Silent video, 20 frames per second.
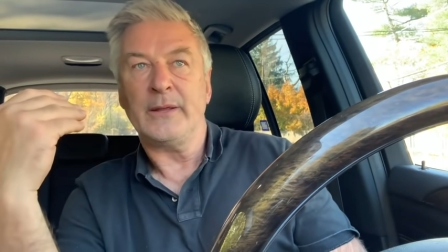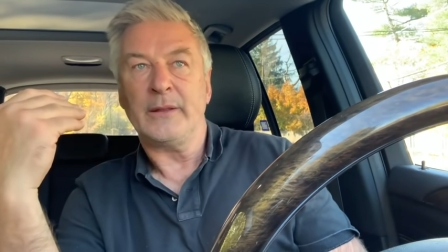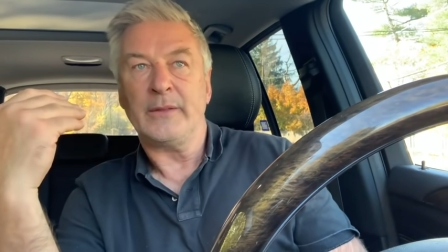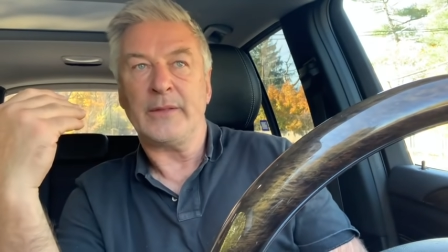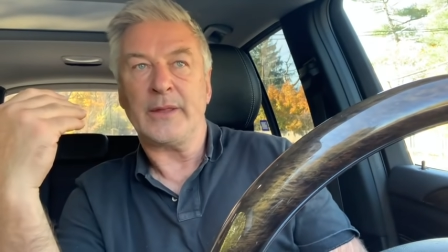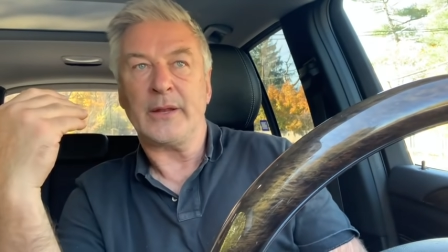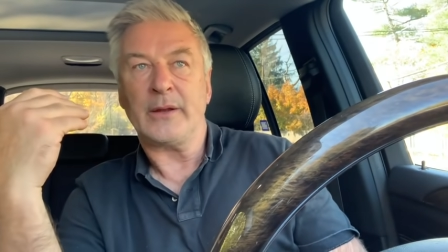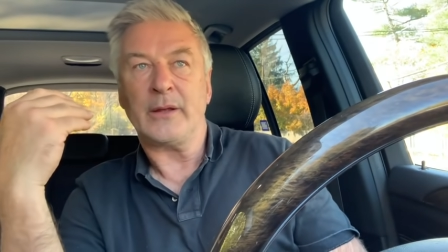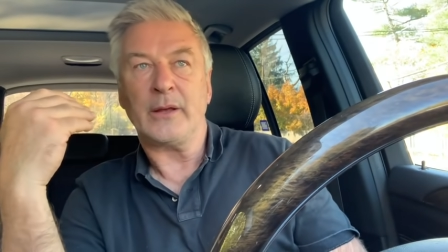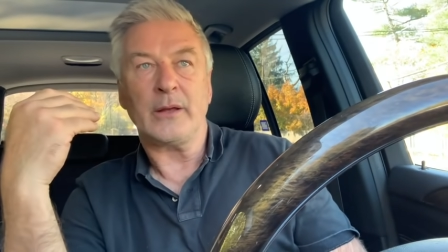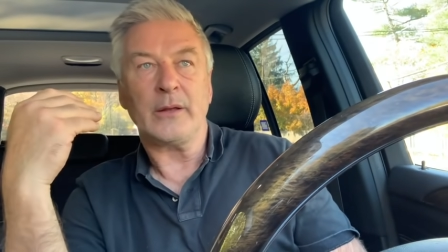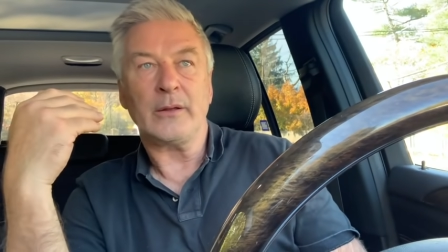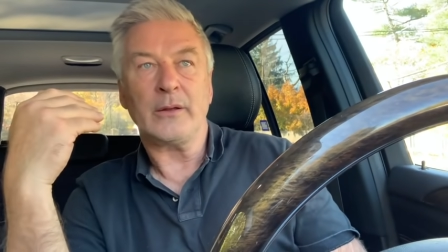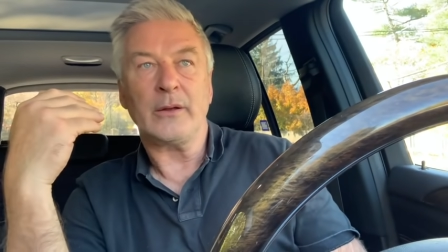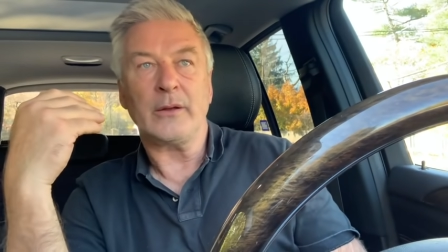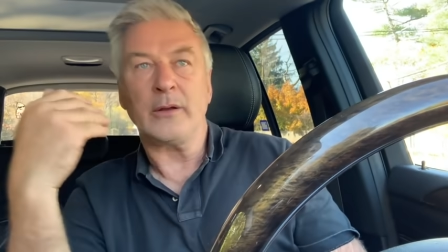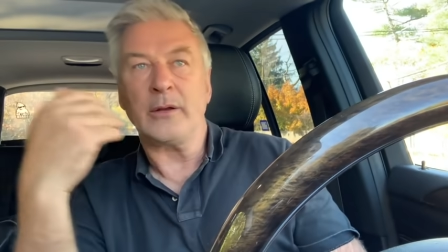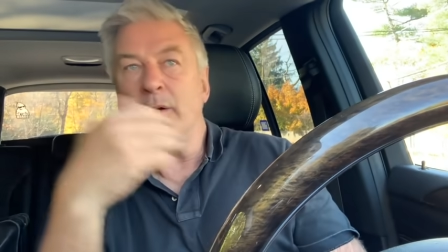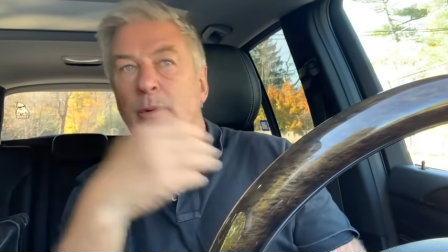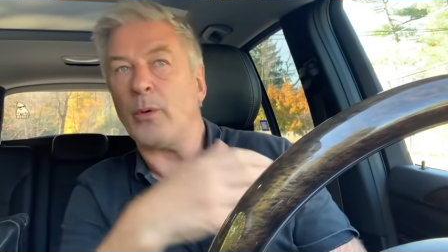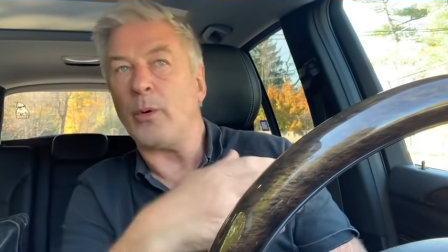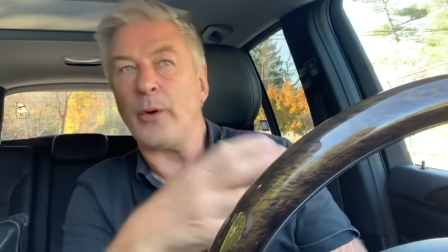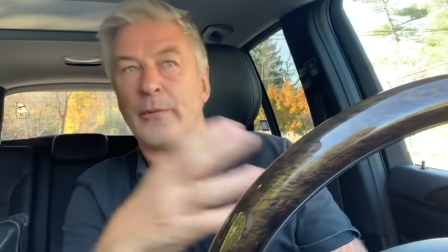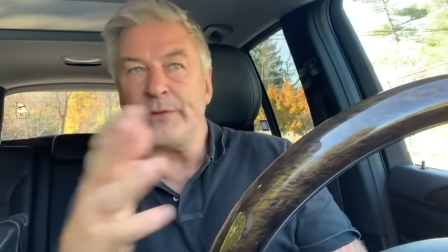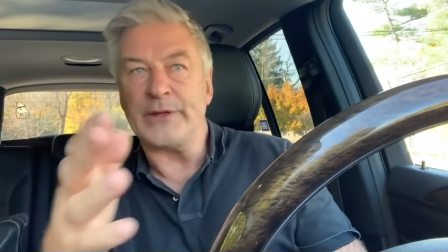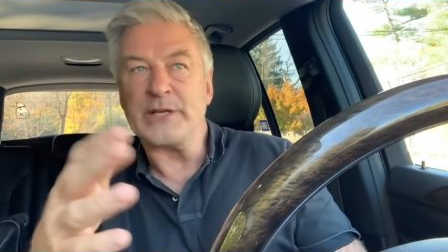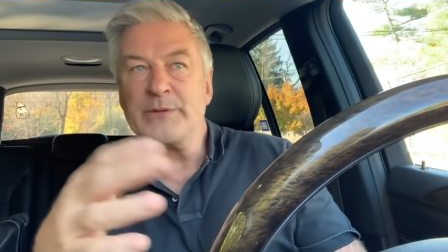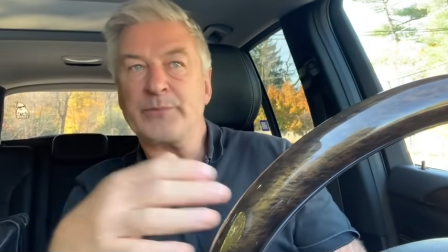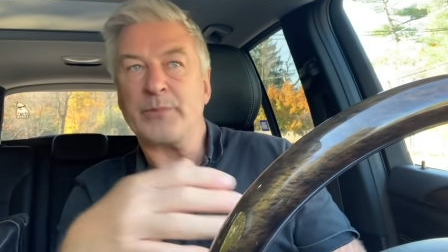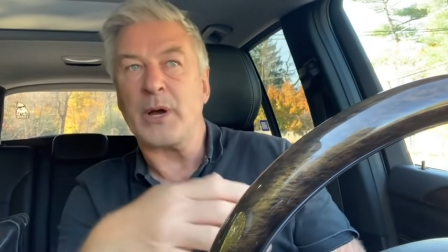that uh, uh you know all
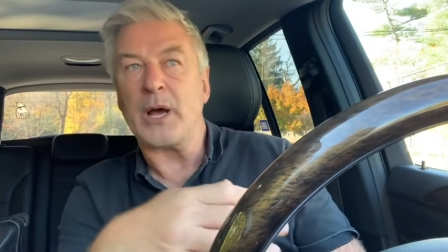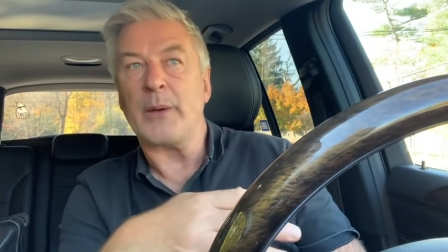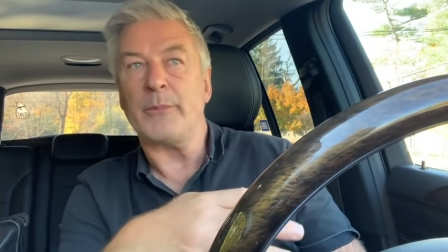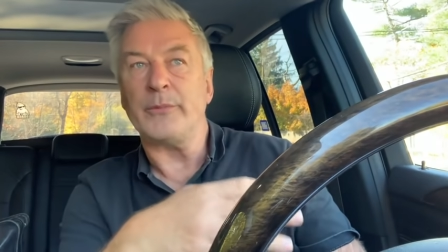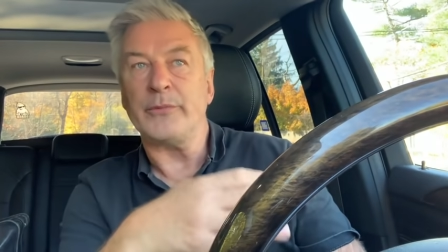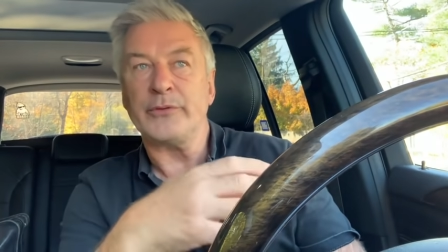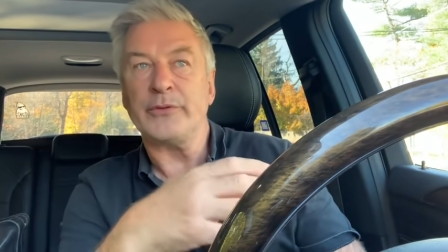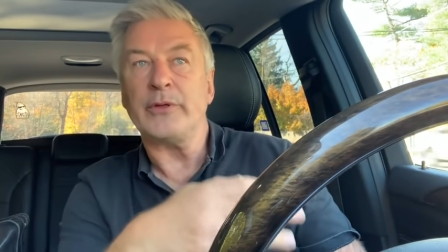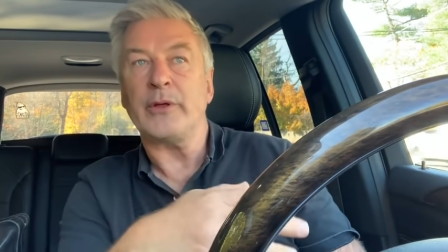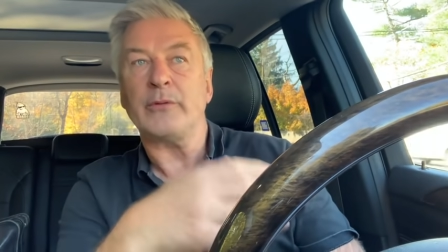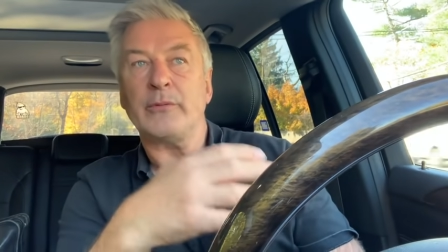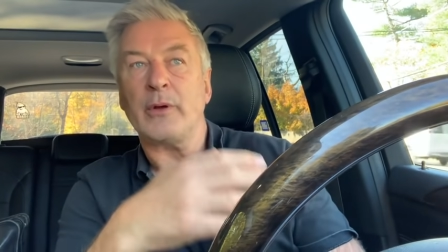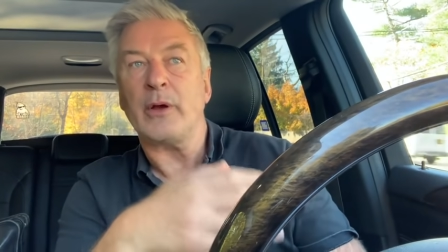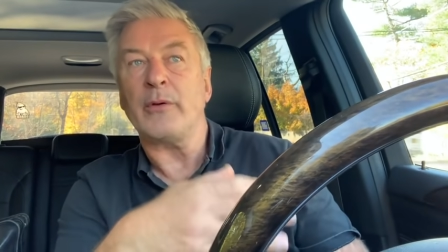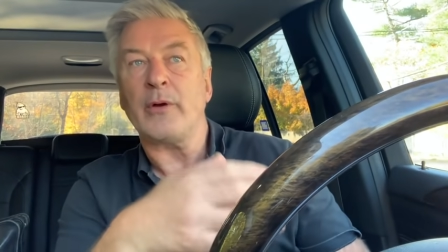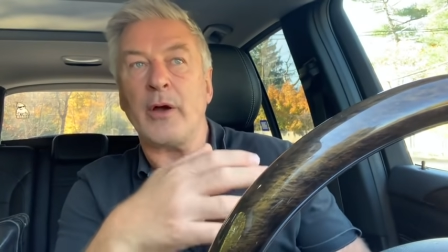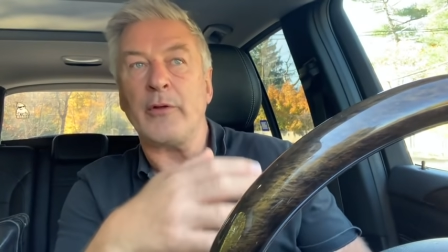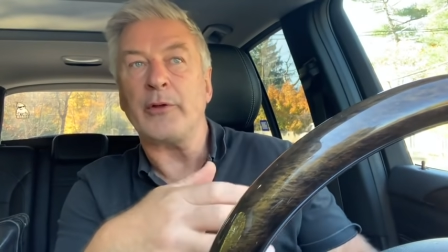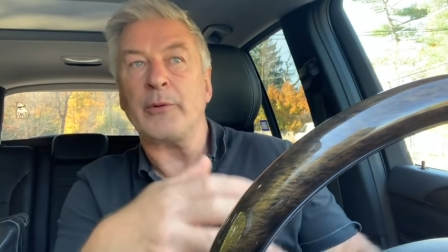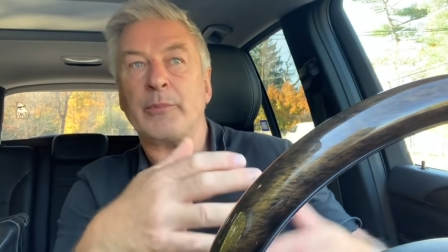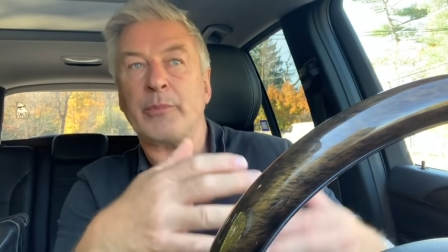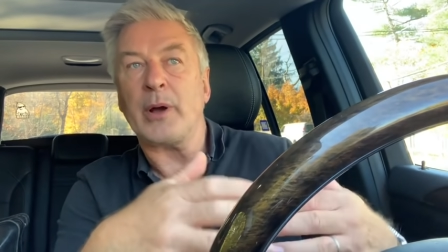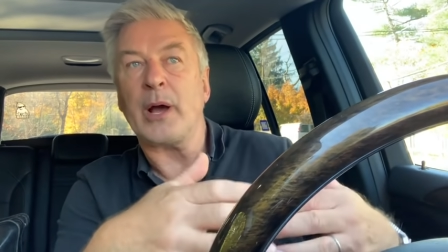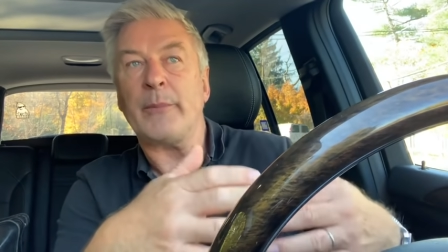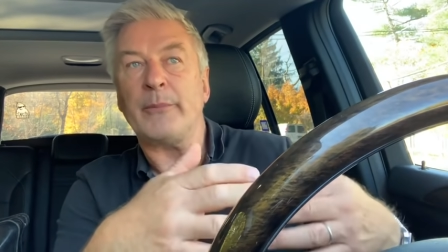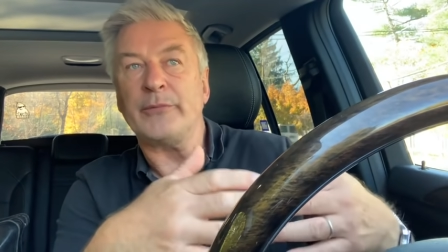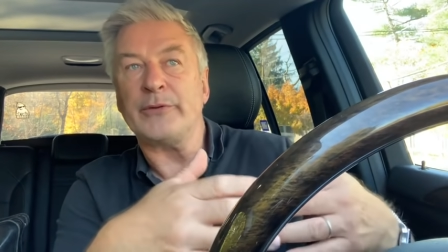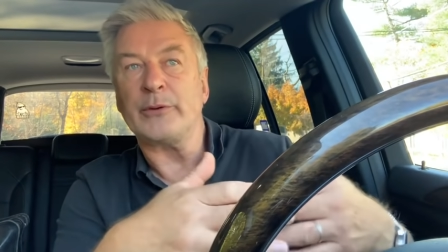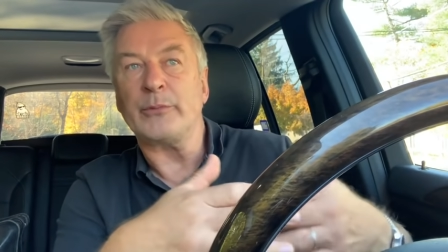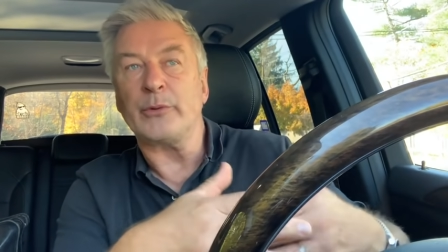these problems, that uh, other
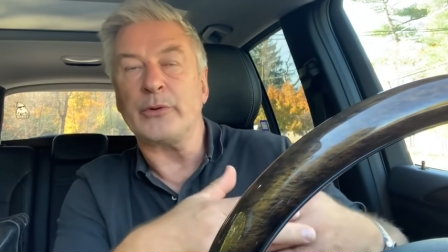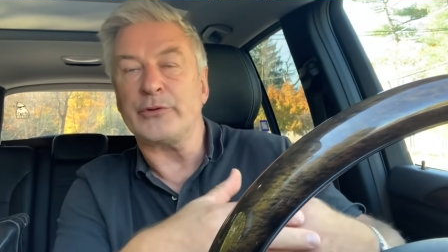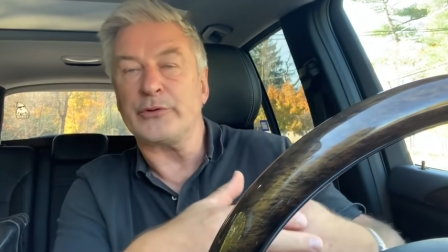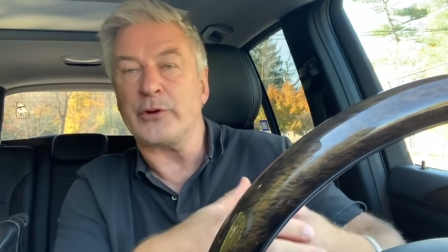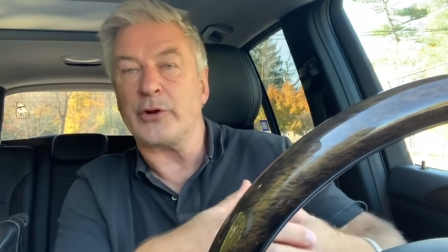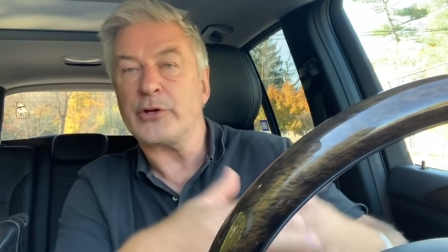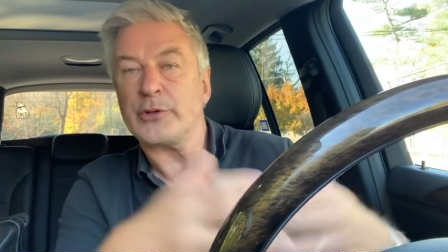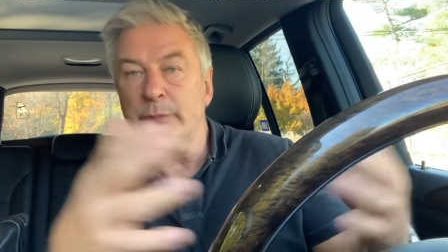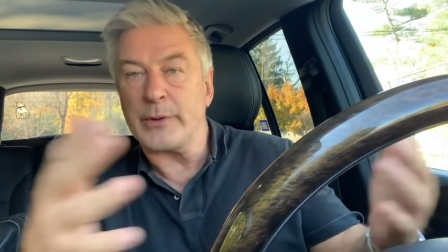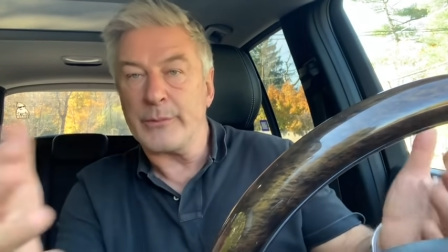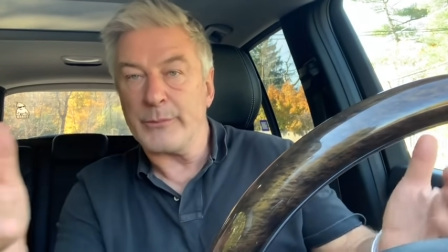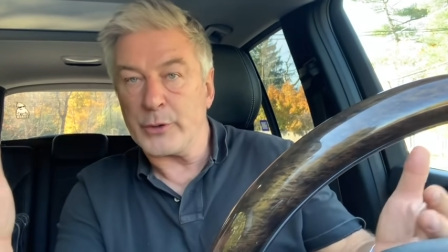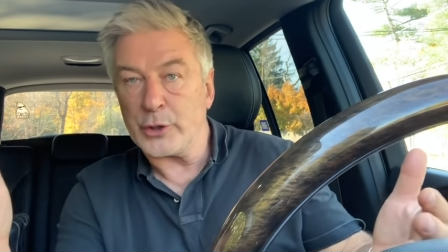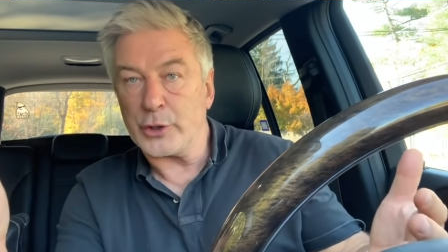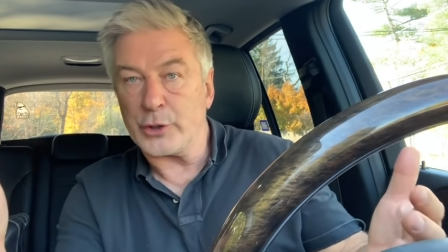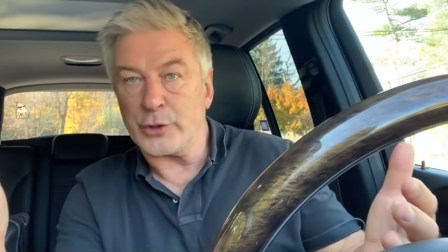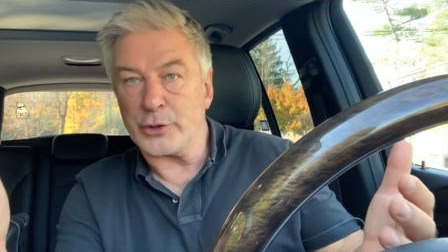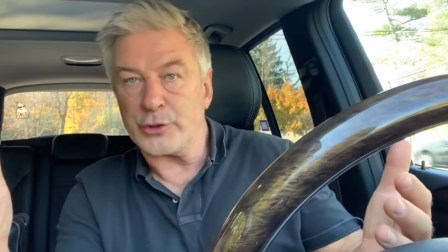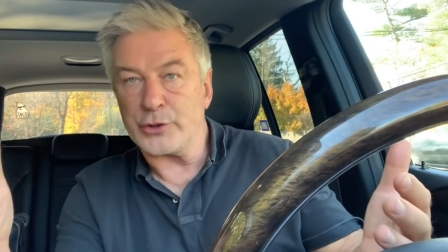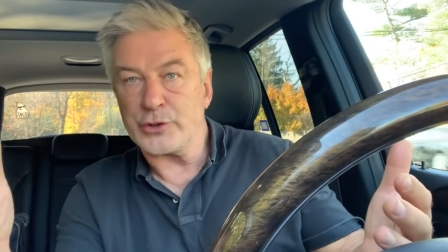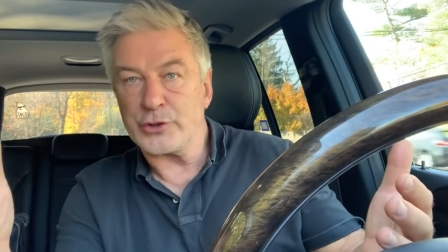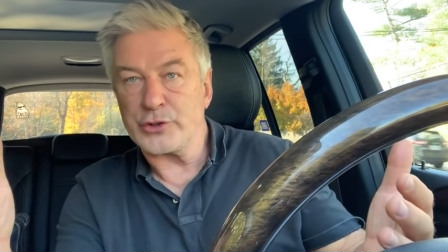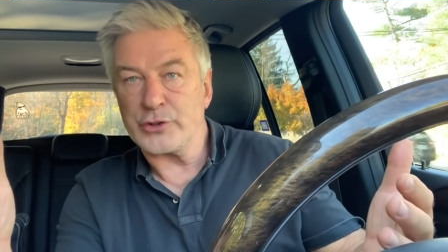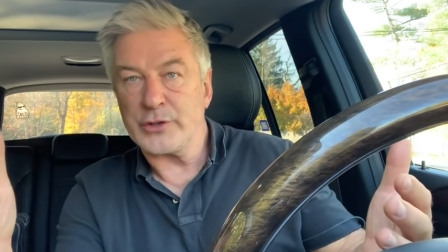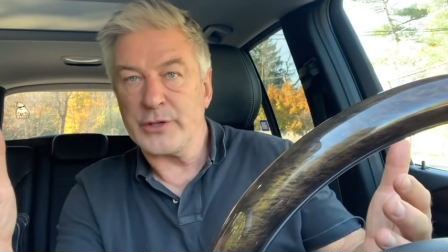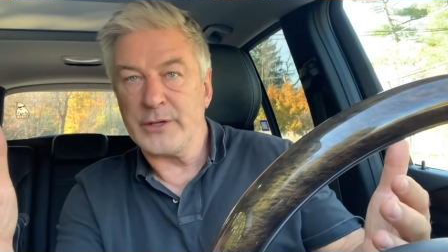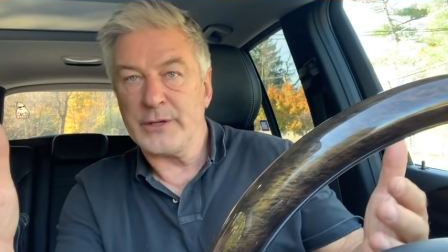problems that will start to emerge